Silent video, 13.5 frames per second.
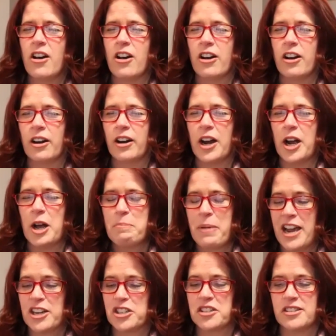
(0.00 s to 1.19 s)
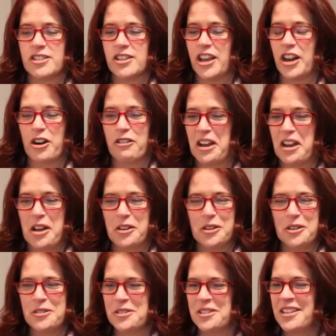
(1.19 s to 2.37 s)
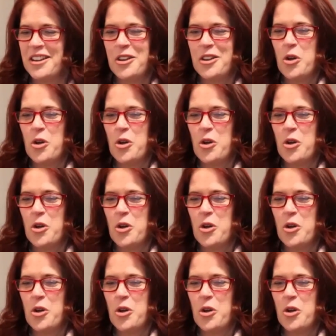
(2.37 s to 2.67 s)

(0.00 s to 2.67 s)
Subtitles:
our passions and our values,